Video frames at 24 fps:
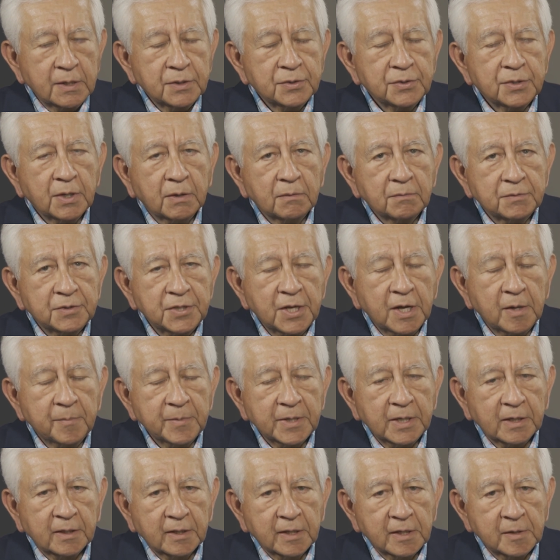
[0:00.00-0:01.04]
So tell
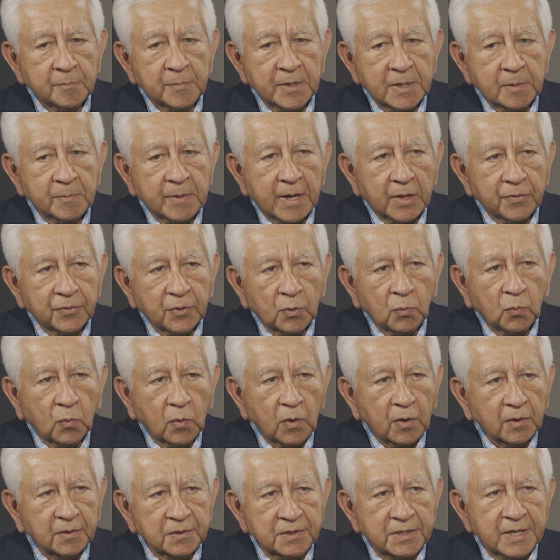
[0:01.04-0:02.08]
me a little bit about the
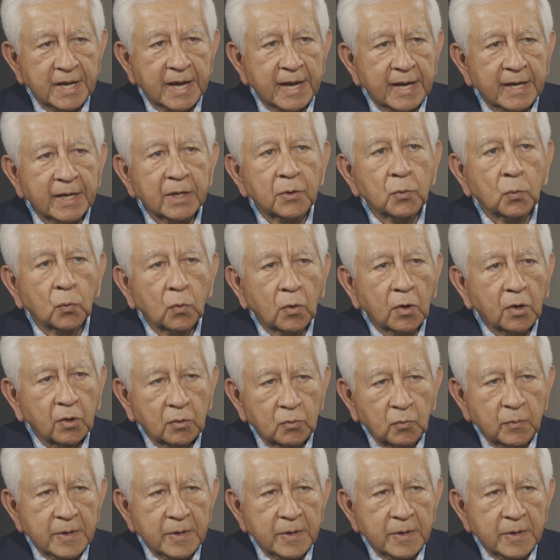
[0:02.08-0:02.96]
work day and work